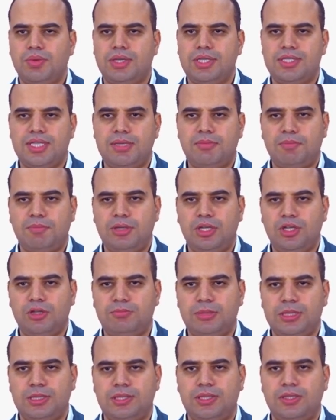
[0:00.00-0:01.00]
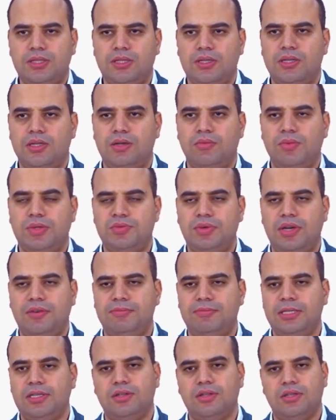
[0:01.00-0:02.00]
can sum up a little bit what have
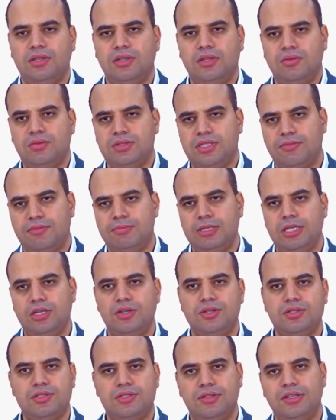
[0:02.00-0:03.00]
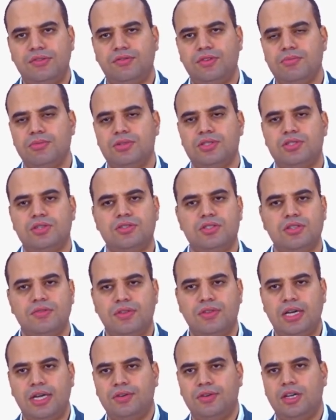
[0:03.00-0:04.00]
been learned here from the source of
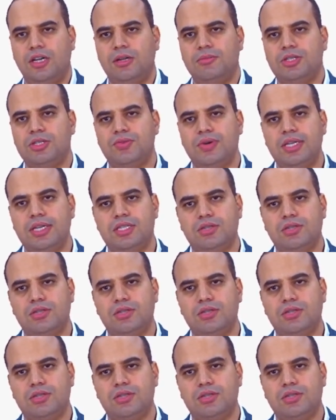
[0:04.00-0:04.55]
the aerodynamic drag.